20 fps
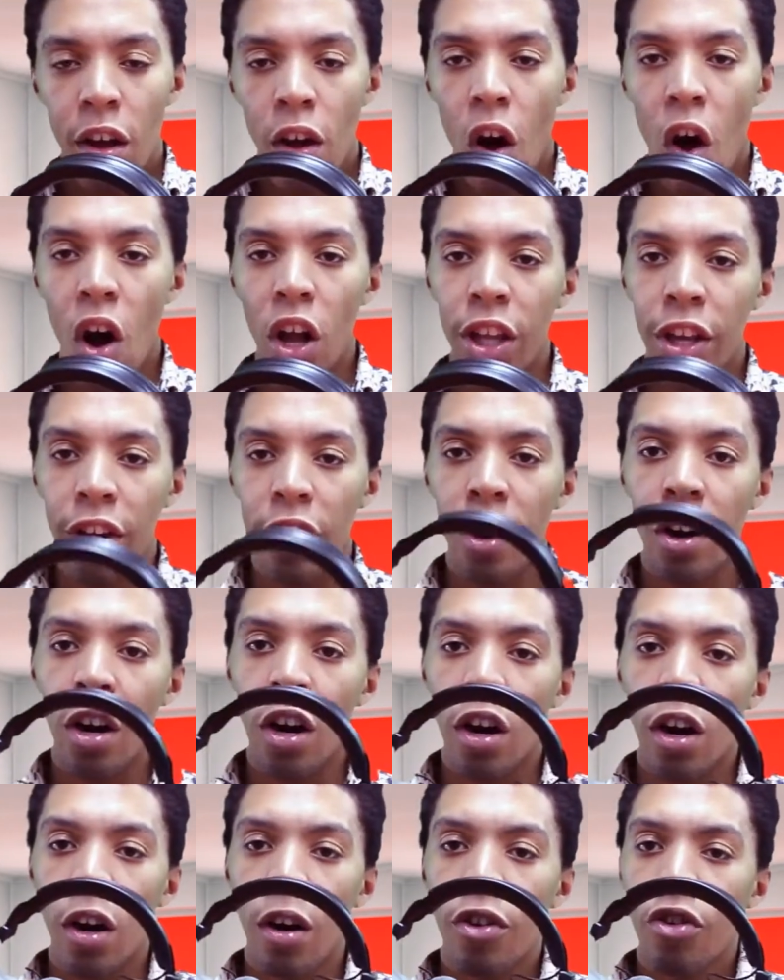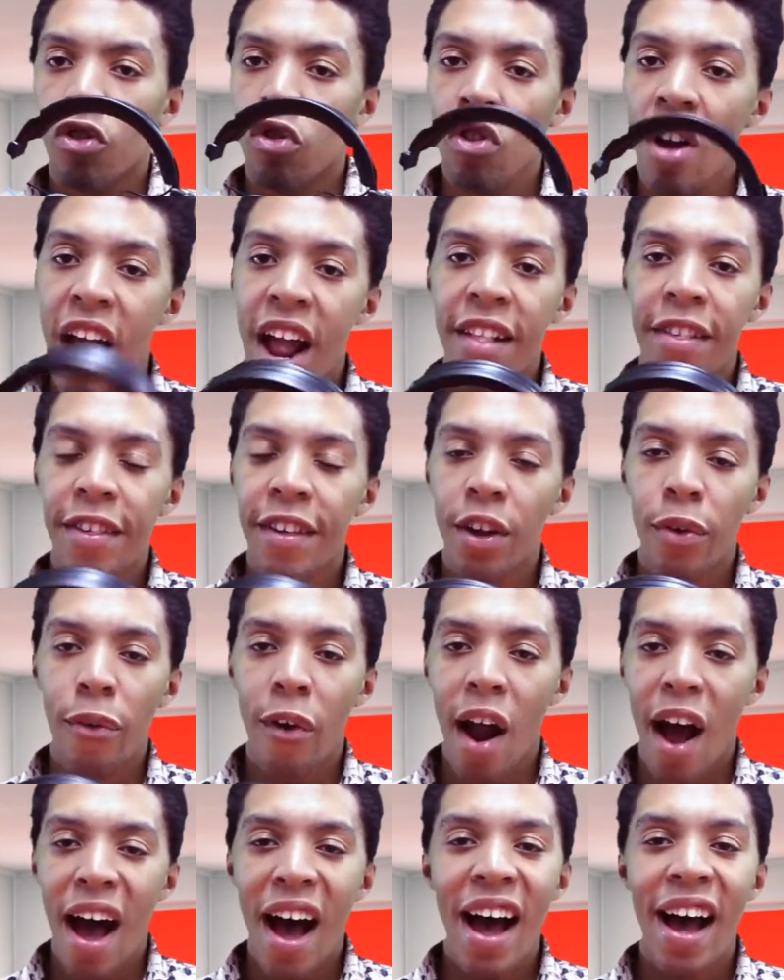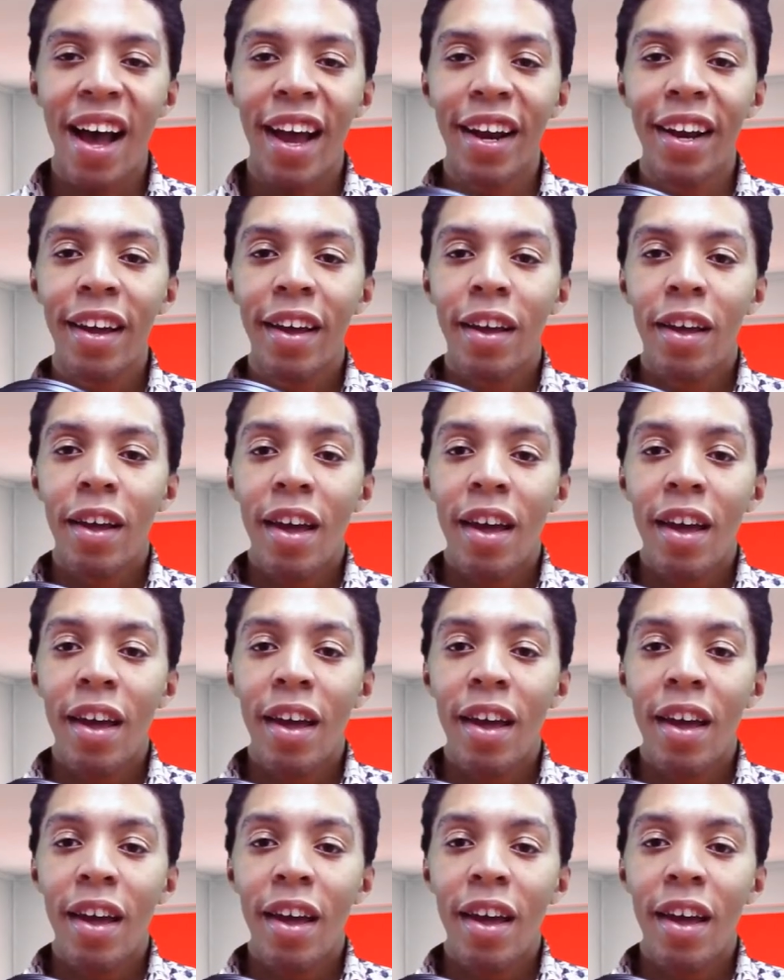on your transit ride.